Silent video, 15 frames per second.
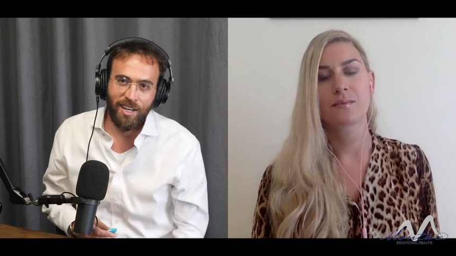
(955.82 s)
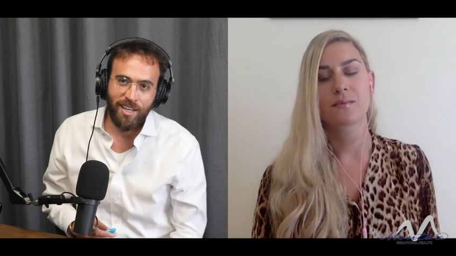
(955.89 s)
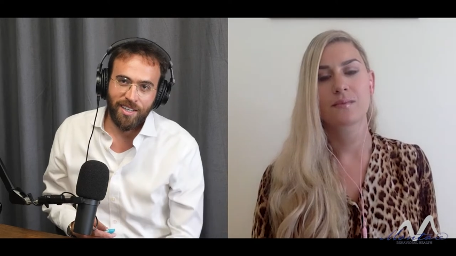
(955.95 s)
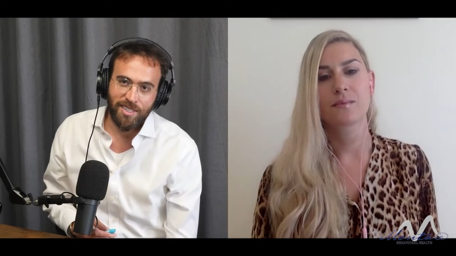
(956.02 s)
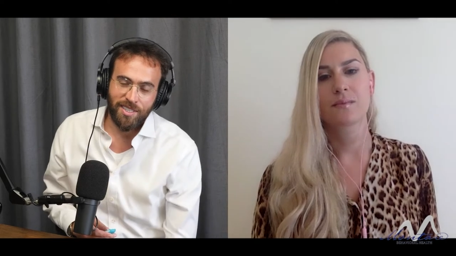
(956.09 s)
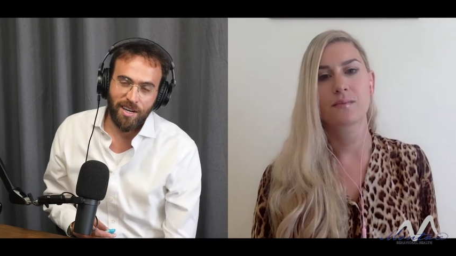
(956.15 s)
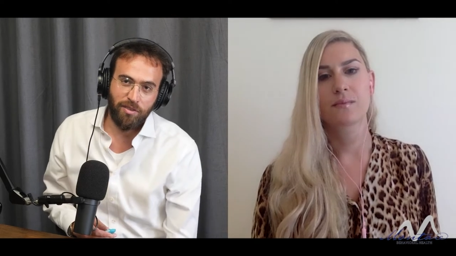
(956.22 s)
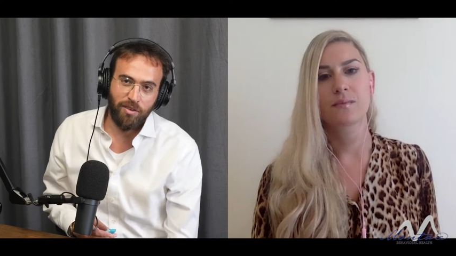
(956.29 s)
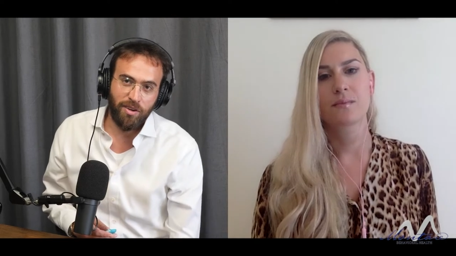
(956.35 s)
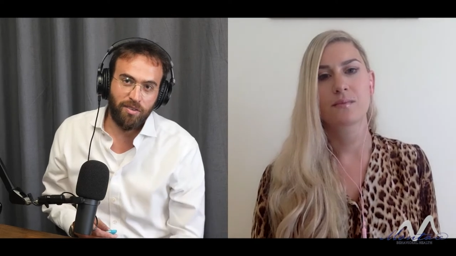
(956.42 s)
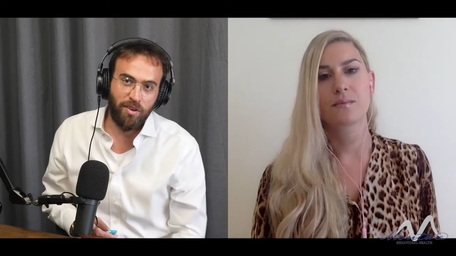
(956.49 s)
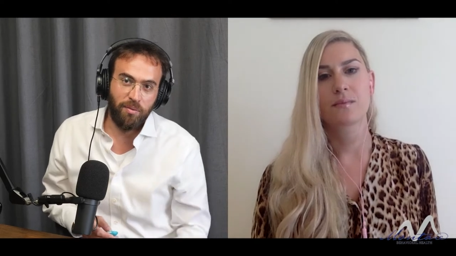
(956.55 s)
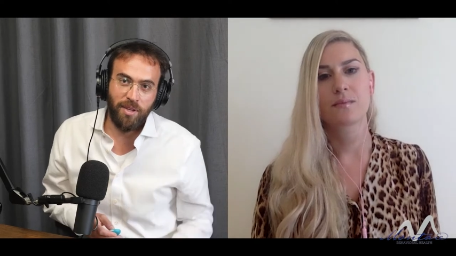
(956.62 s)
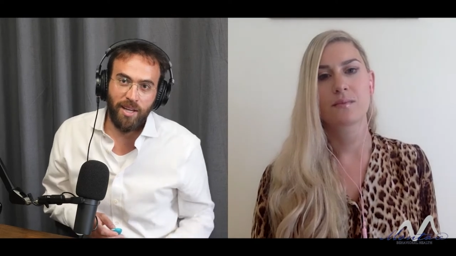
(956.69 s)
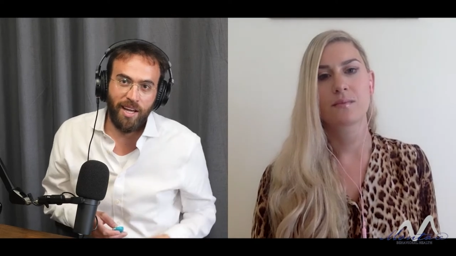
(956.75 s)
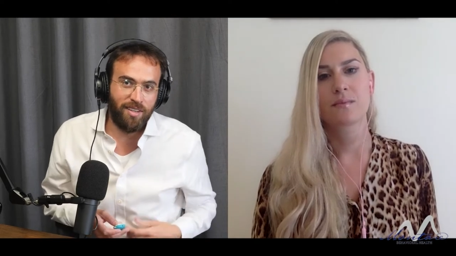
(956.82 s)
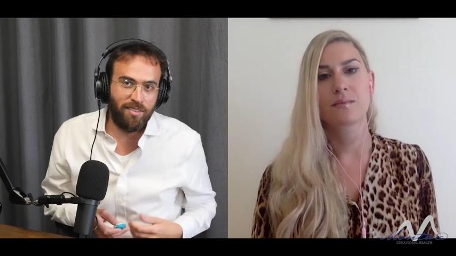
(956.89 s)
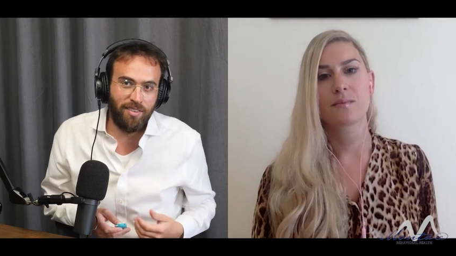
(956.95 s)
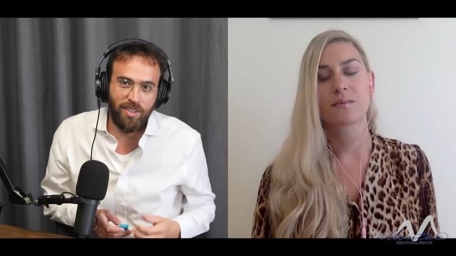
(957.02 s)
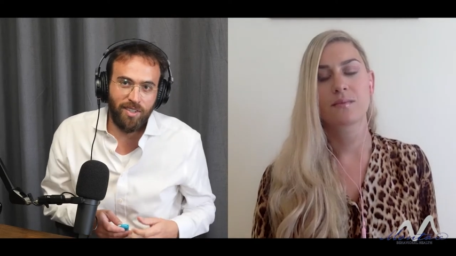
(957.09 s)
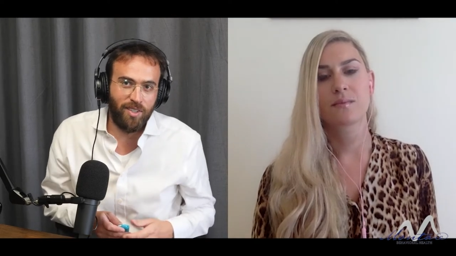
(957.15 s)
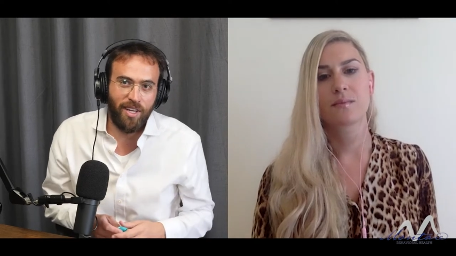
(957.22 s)
Speaker 1: suffering from a lot of
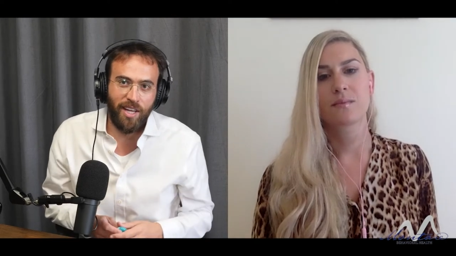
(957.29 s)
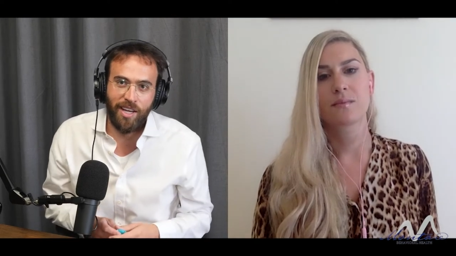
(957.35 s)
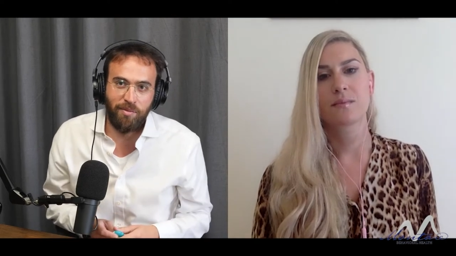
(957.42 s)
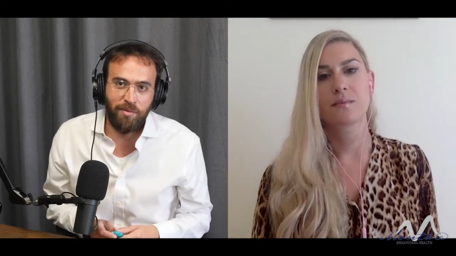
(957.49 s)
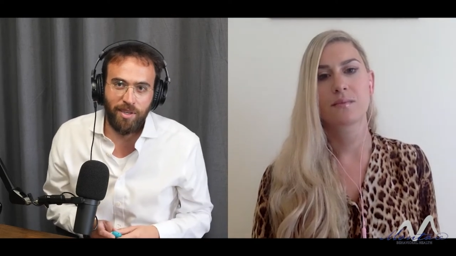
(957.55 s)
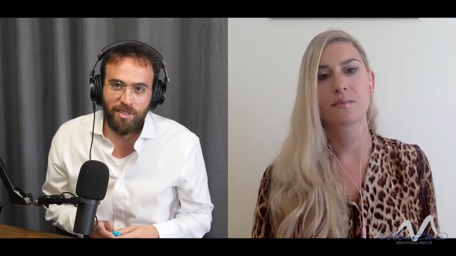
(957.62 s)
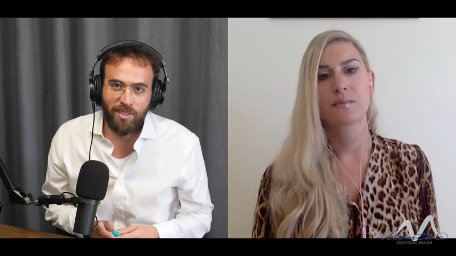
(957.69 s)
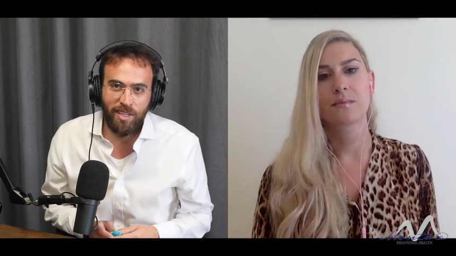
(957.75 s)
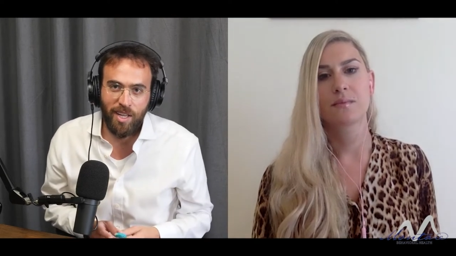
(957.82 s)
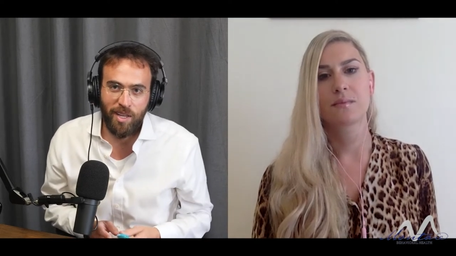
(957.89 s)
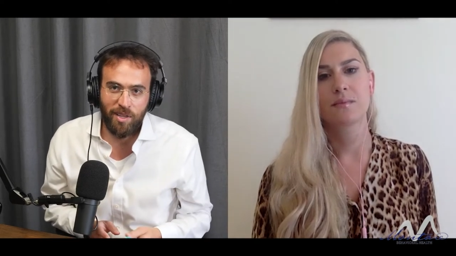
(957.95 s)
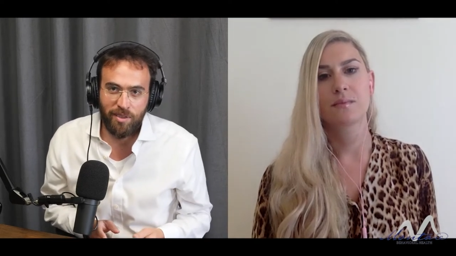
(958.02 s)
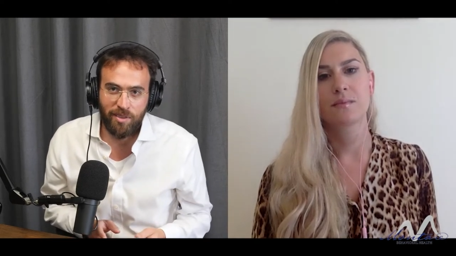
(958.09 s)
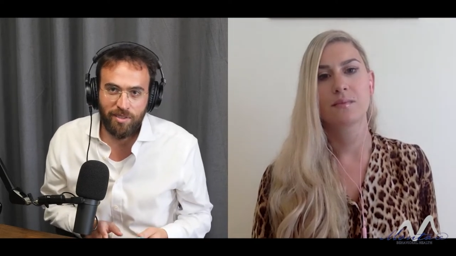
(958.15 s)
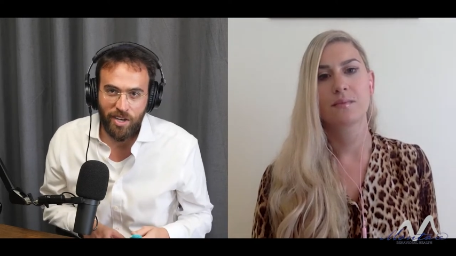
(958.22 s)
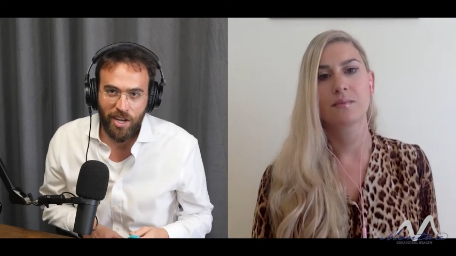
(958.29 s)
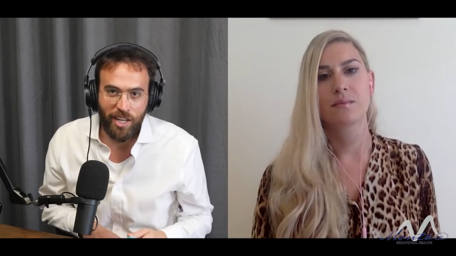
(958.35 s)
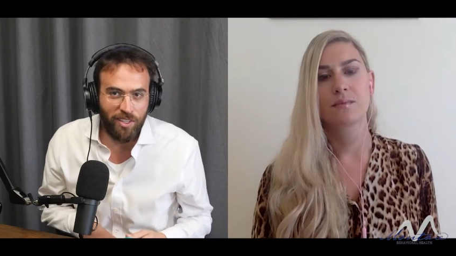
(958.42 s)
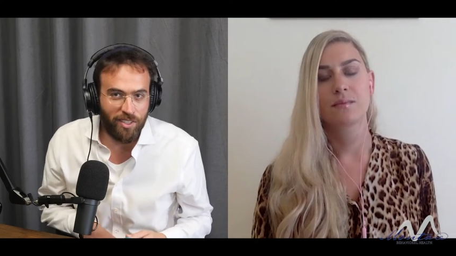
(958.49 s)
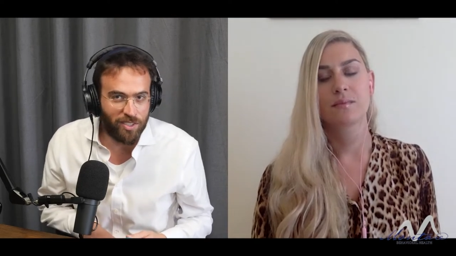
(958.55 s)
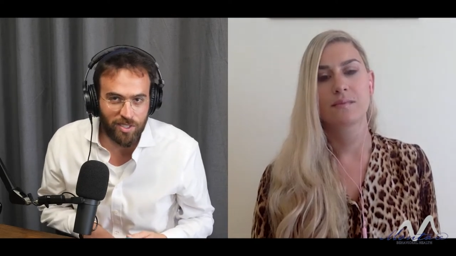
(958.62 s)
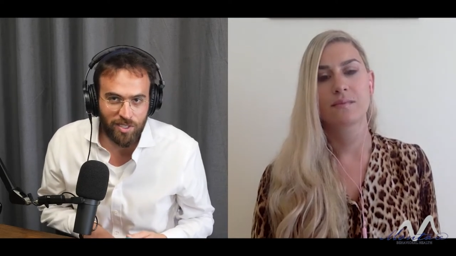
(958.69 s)
underlying mental health
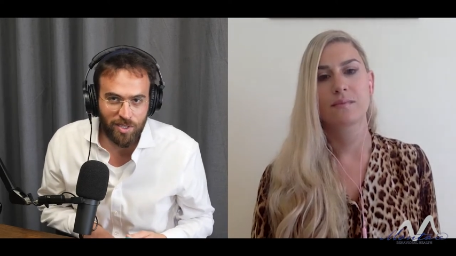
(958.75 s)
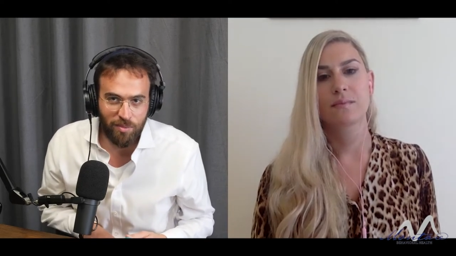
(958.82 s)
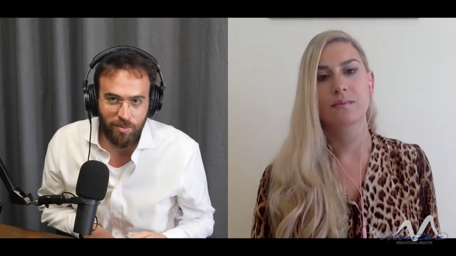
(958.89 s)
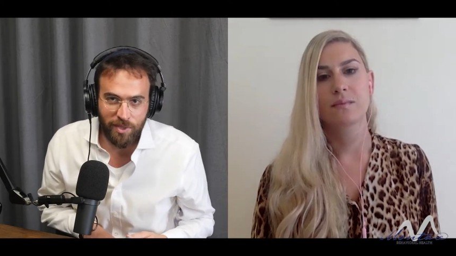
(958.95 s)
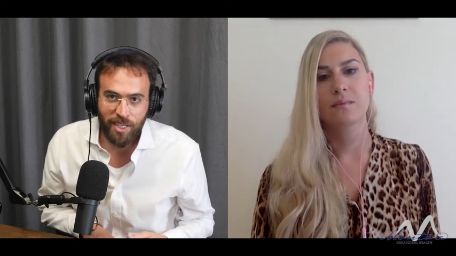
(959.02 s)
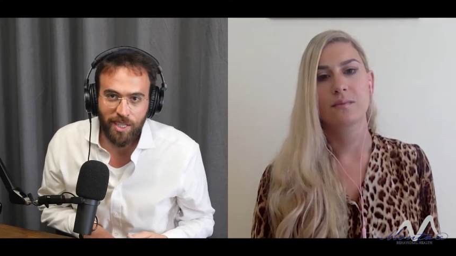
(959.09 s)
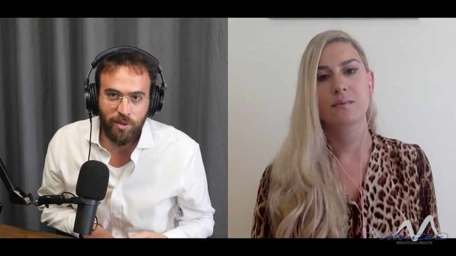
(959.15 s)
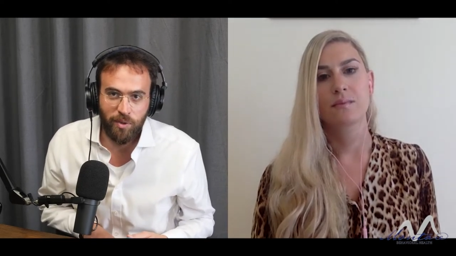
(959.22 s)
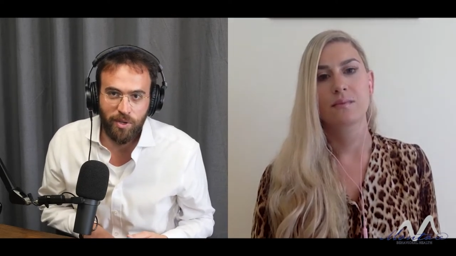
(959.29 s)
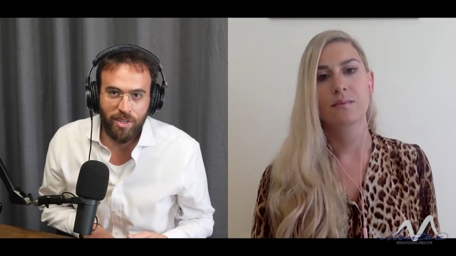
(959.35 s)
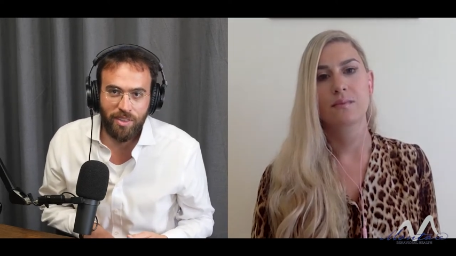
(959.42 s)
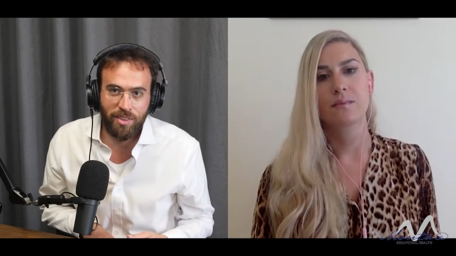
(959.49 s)
challenges to begin with.